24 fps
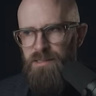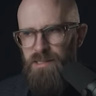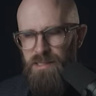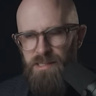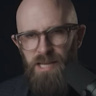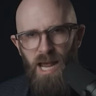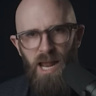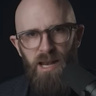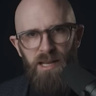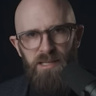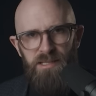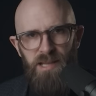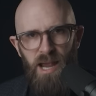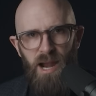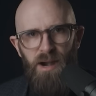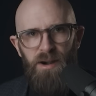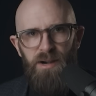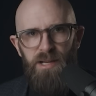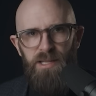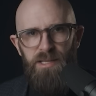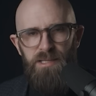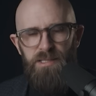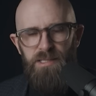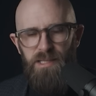
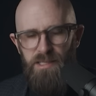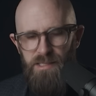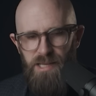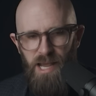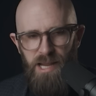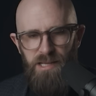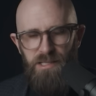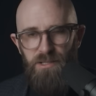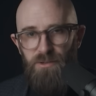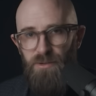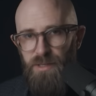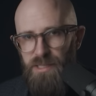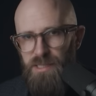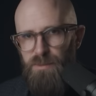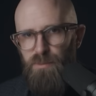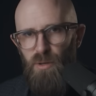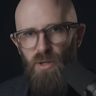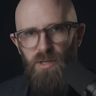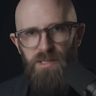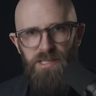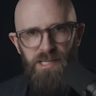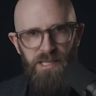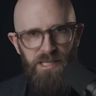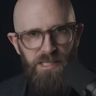totalitarian dictator
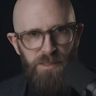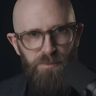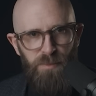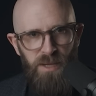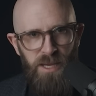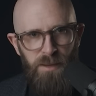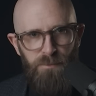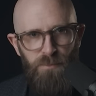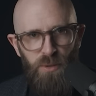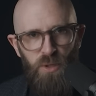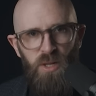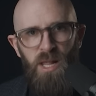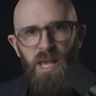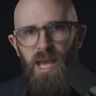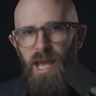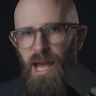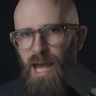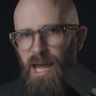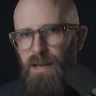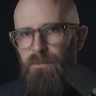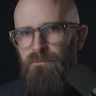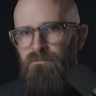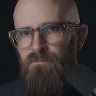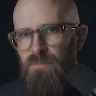exploiting his people,
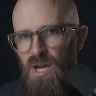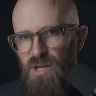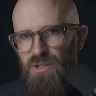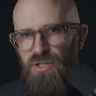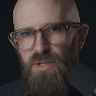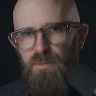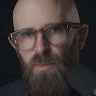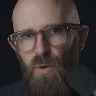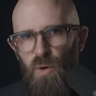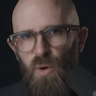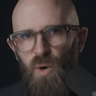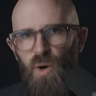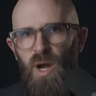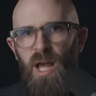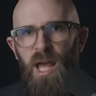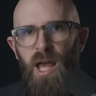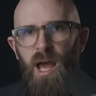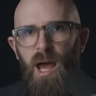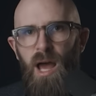and much more,